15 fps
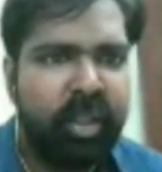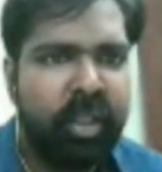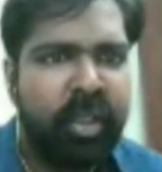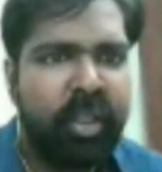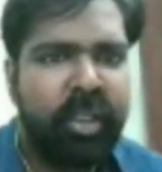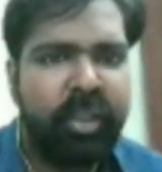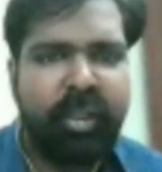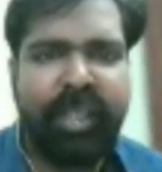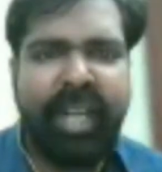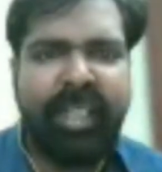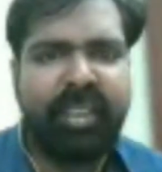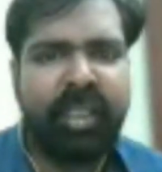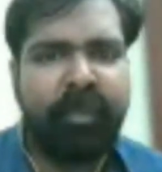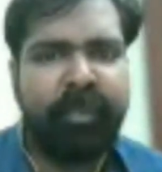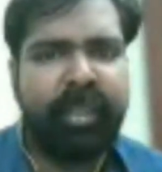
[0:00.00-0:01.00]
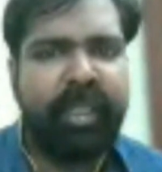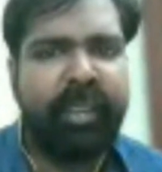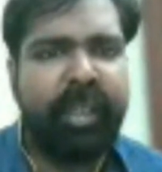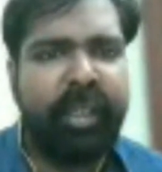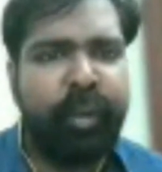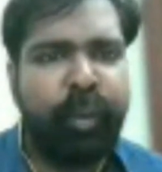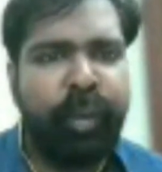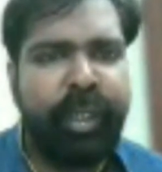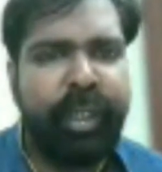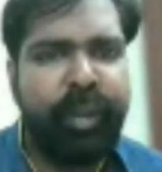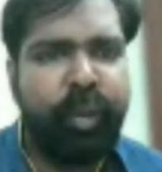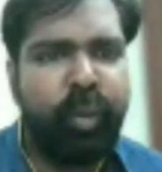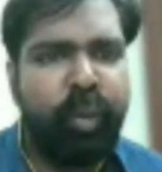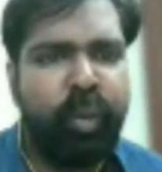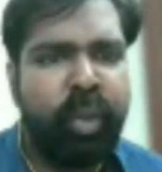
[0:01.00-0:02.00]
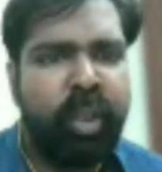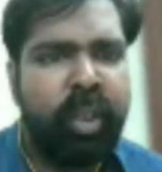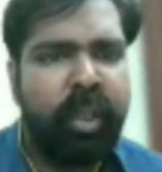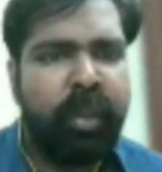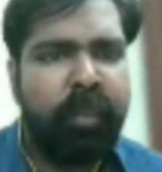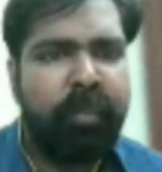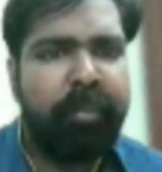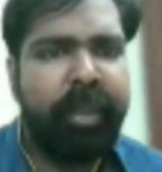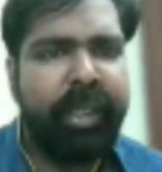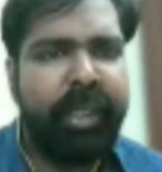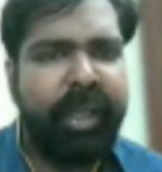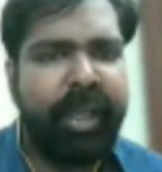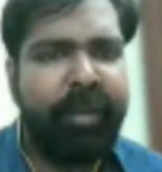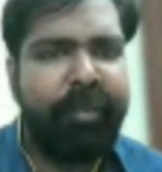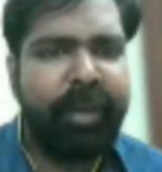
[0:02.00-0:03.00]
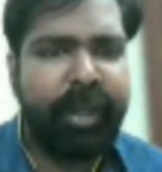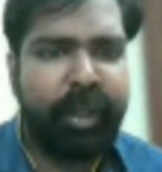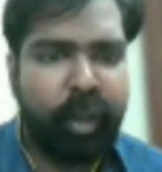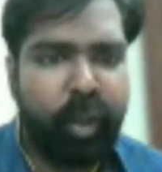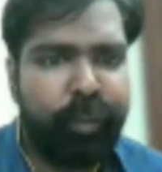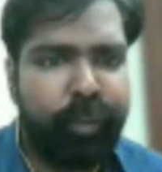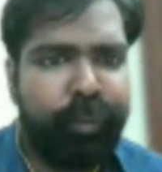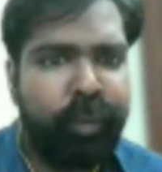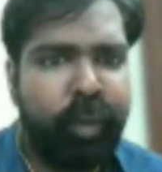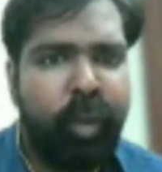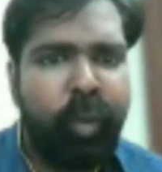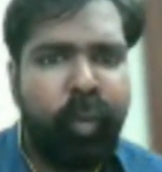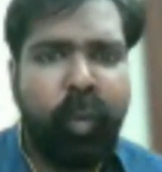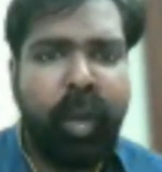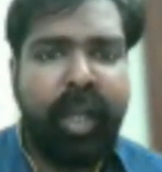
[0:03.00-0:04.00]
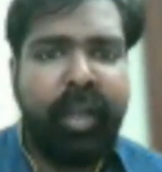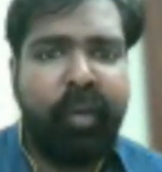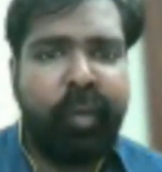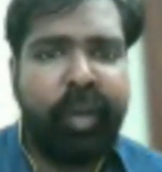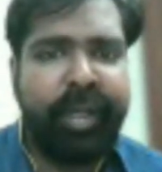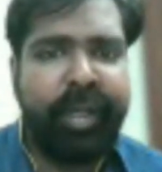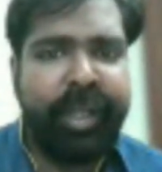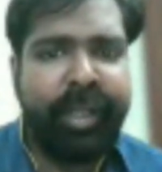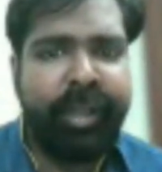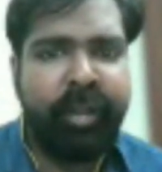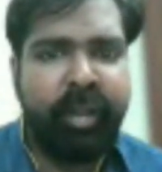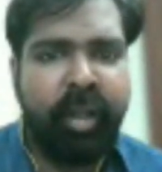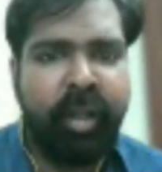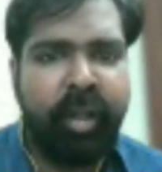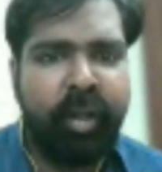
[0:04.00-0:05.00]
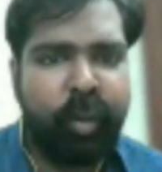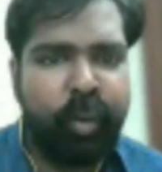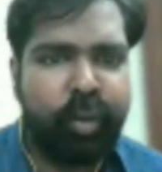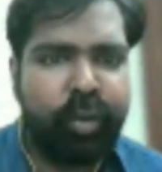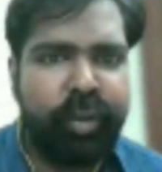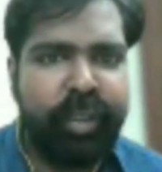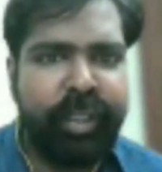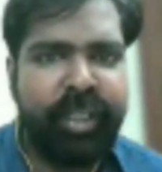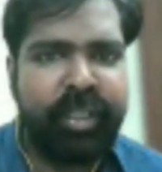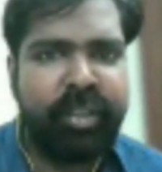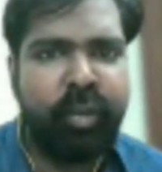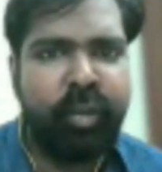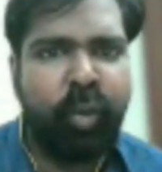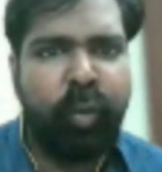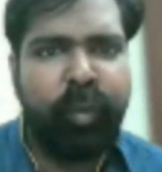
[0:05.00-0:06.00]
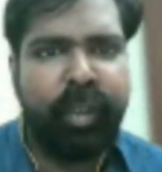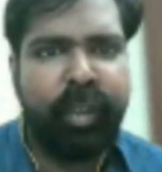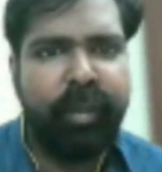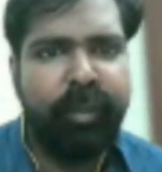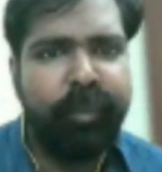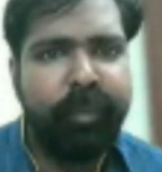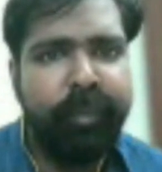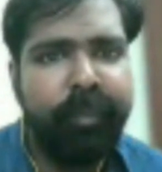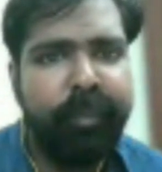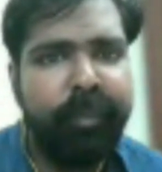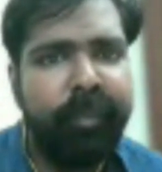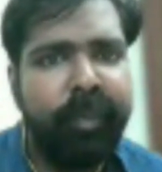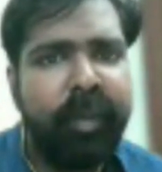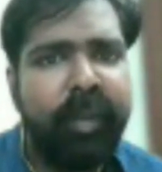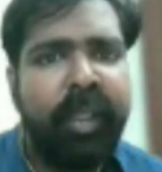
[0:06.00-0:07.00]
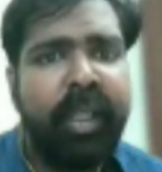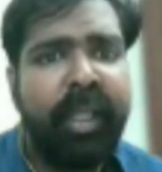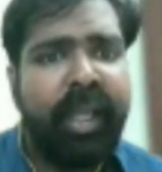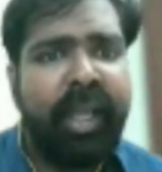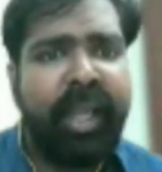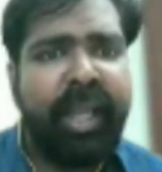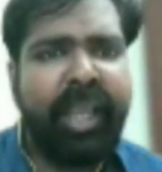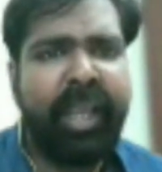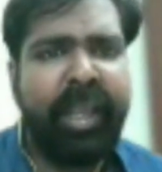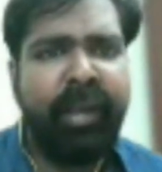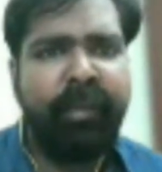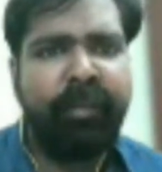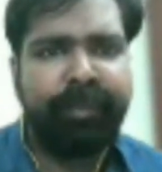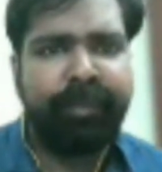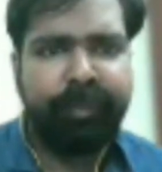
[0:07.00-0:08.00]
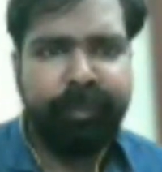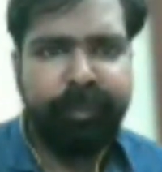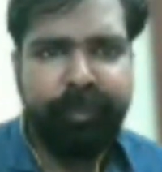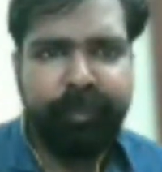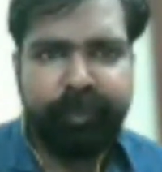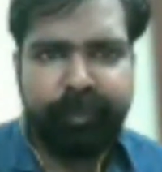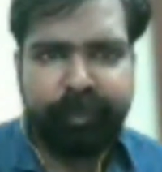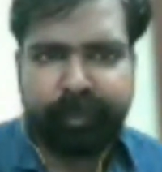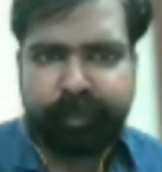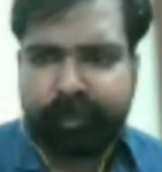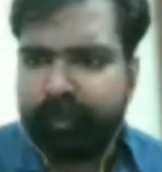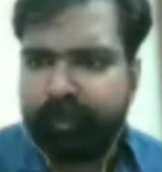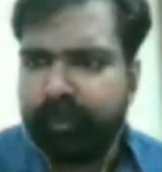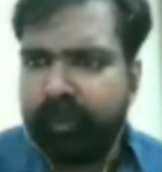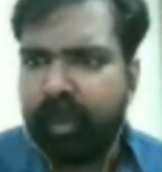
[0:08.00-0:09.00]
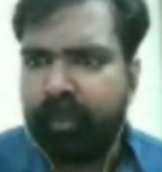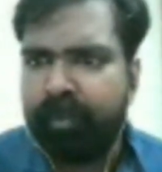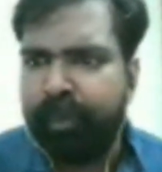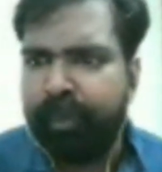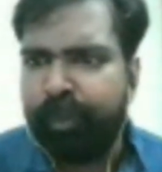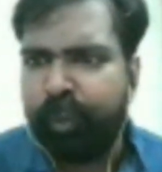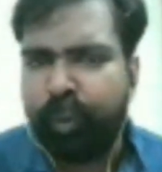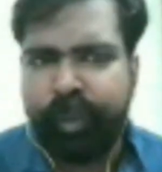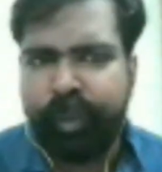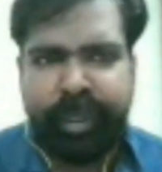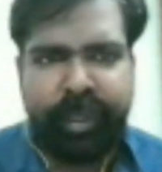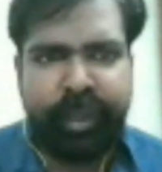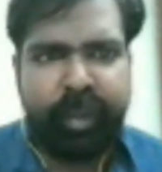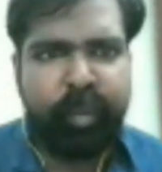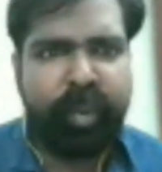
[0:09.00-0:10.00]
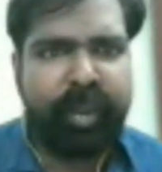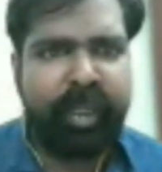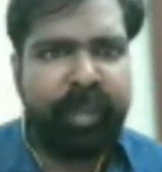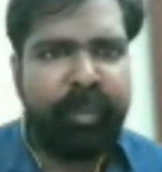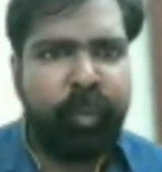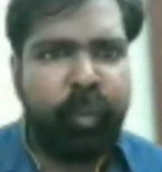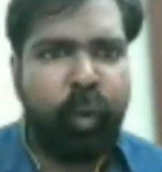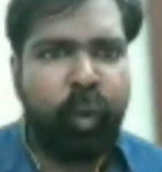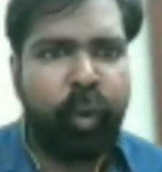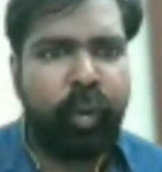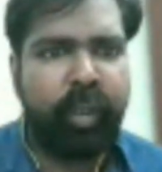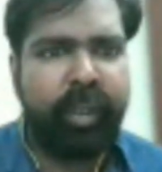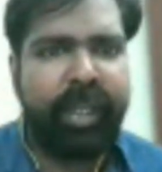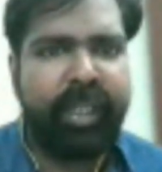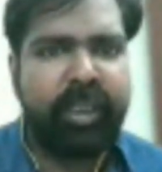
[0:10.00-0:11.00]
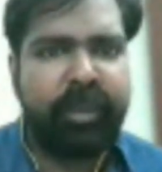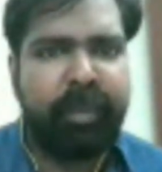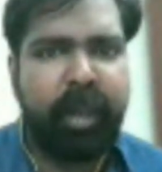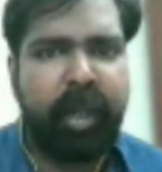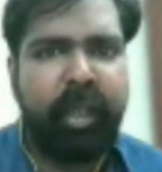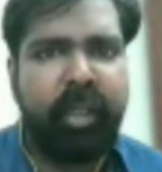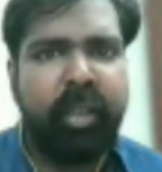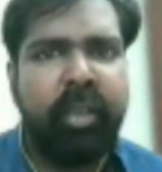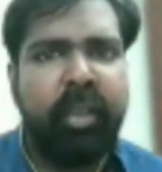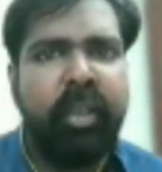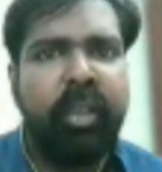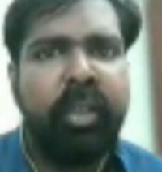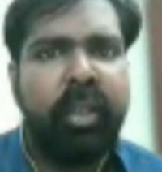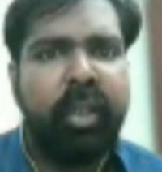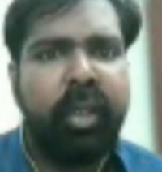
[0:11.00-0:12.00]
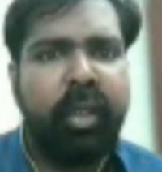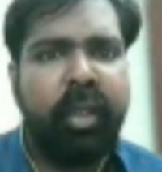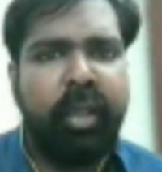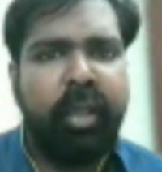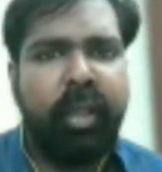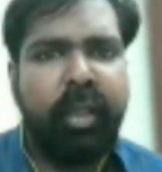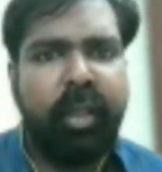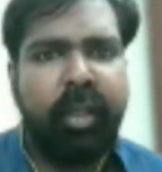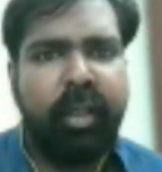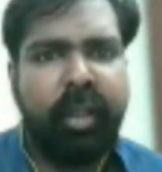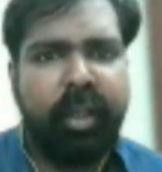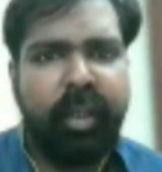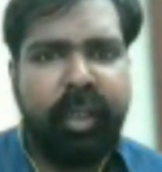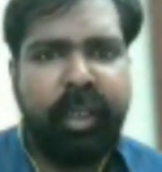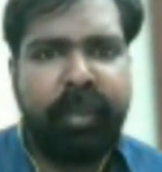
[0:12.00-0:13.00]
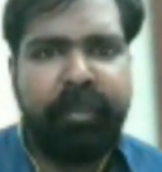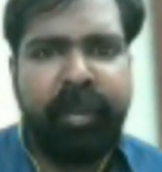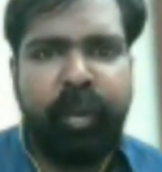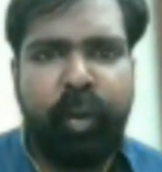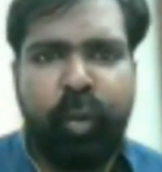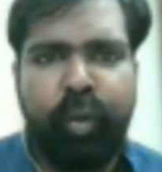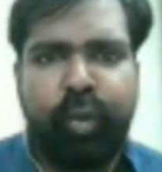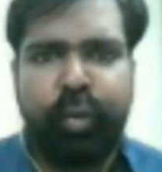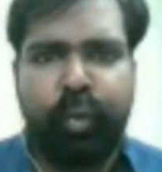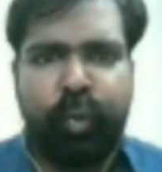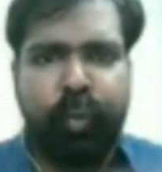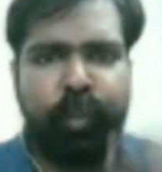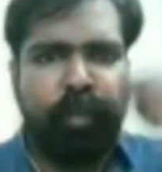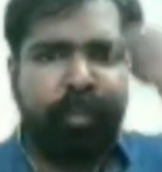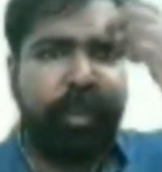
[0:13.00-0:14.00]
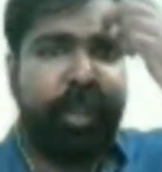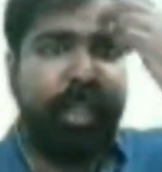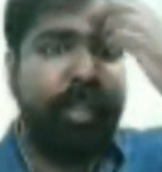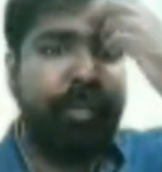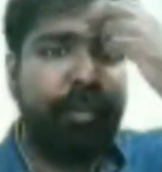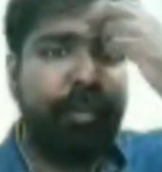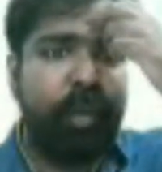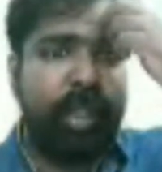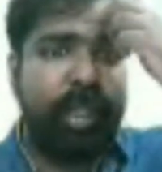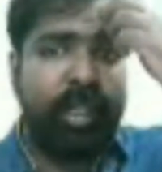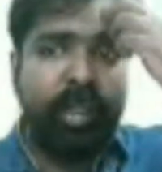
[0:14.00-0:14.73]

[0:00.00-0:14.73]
So that's something that you need to be aware of while reading uh, Rushdie's novel. Again, before we quickly move on to the next part, uh, let me also briefly